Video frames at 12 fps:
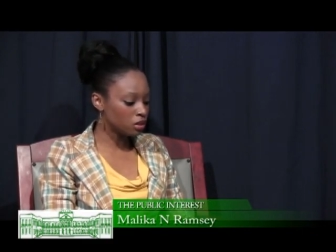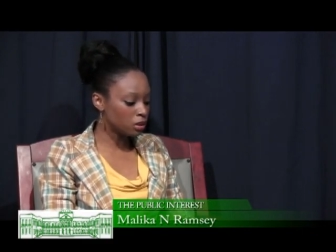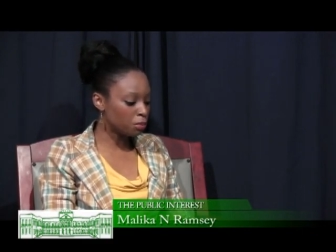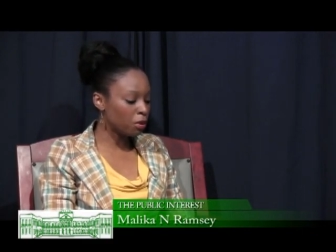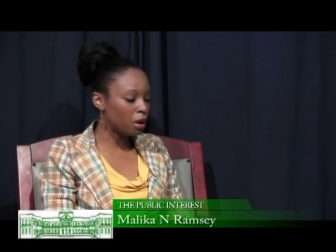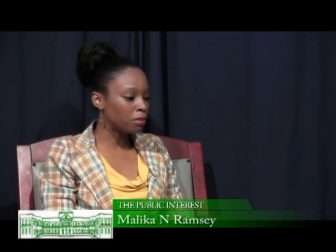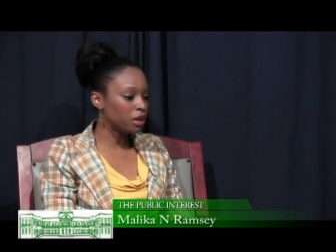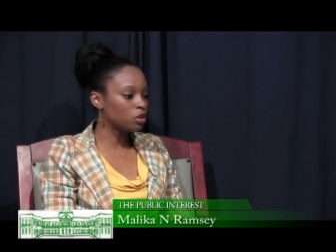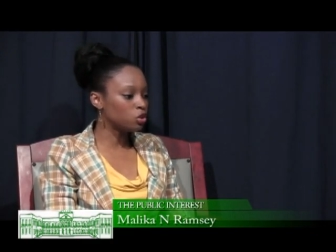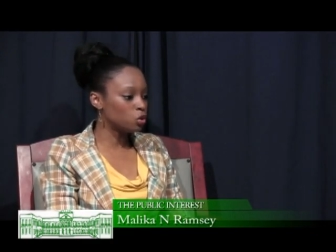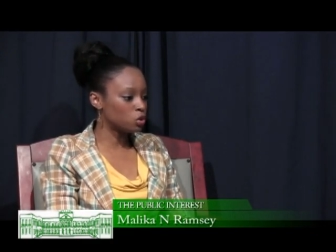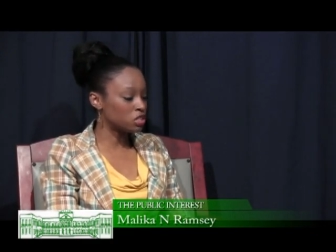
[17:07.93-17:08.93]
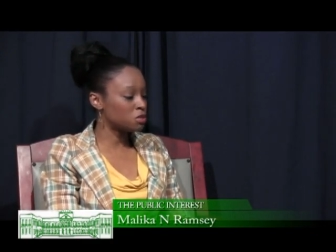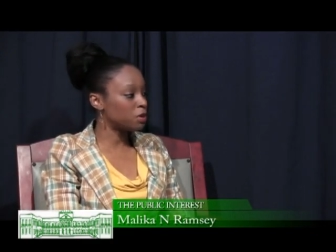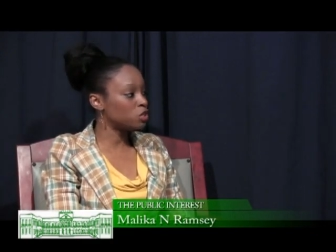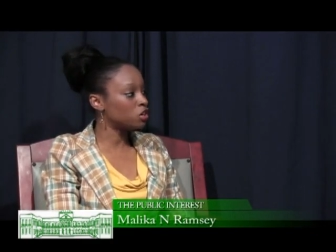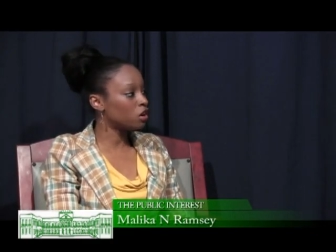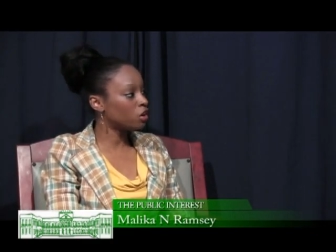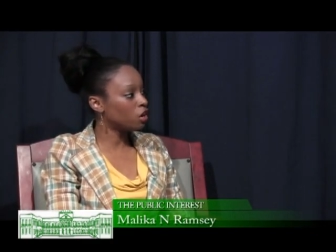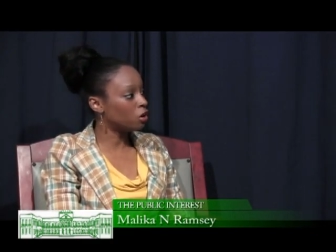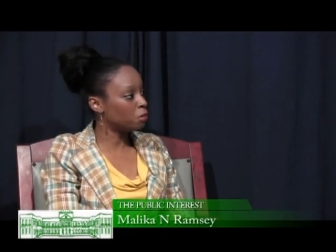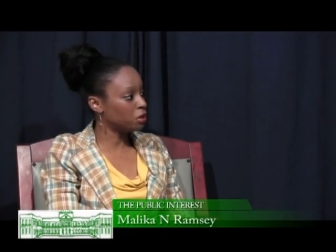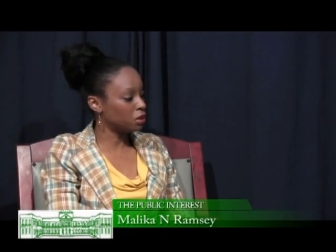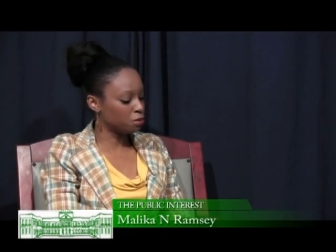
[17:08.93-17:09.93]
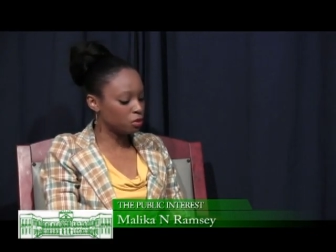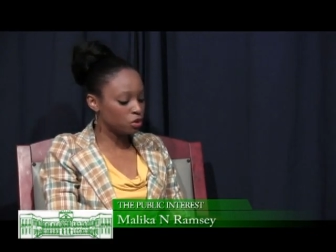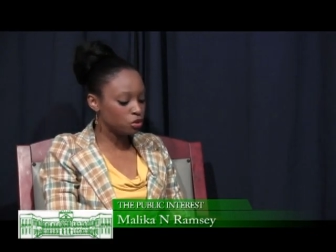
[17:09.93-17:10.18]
the public knows, especially our young people,